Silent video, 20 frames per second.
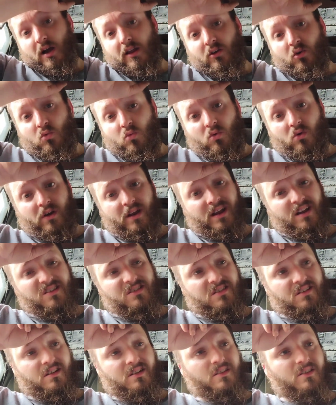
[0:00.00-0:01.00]
I don't want
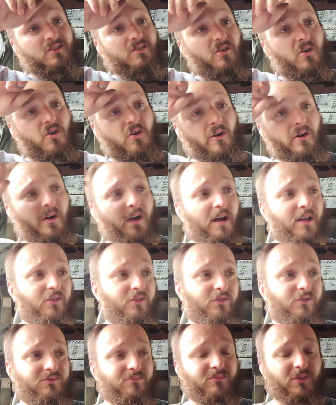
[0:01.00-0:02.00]
AC in this car. I
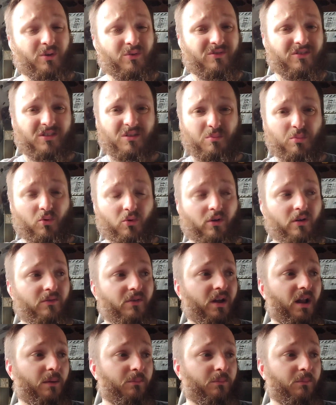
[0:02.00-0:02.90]
just don't see the point of it.